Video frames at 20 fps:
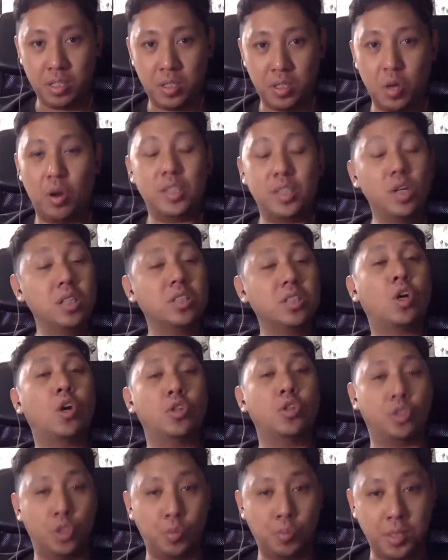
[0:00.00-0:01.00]
So as long as
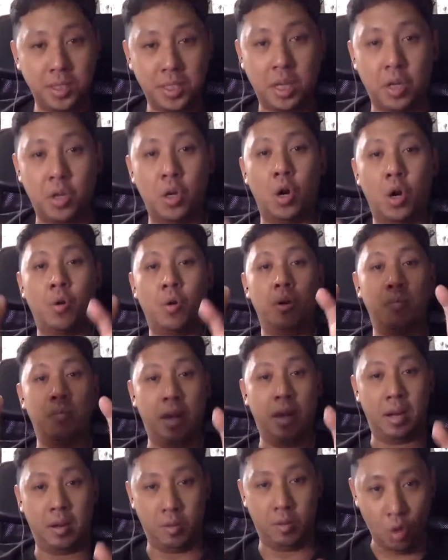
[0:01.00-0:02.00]
consumers are not going to
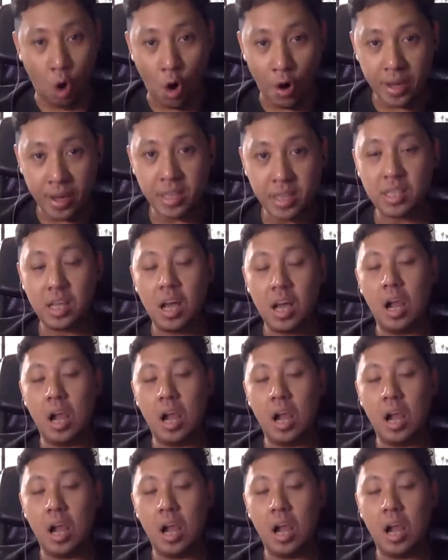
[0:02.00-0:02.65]
make noise,